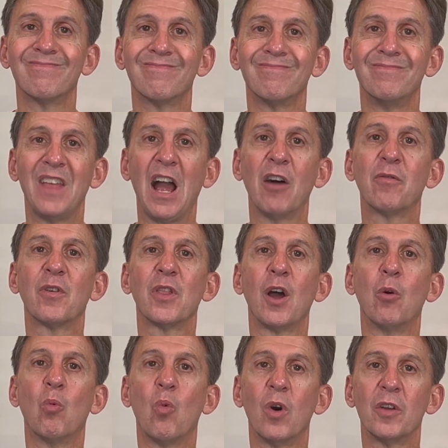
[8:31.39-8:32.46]
Now for that
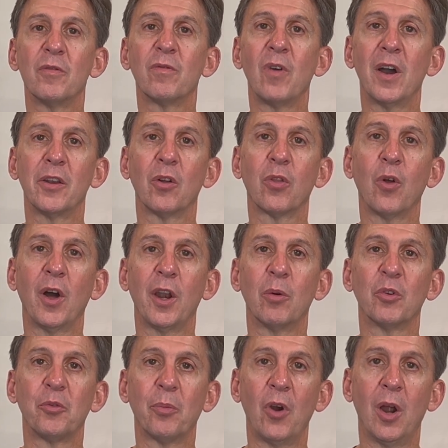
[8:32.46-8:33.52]
one final thought I
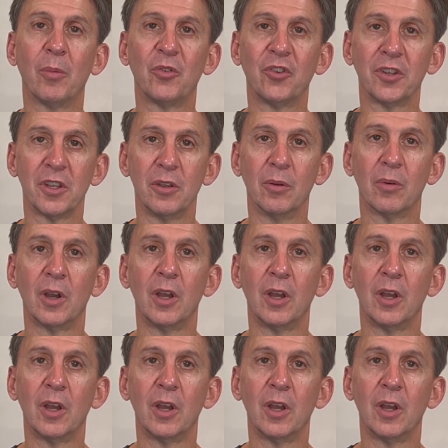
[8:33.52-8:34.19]
was promising you.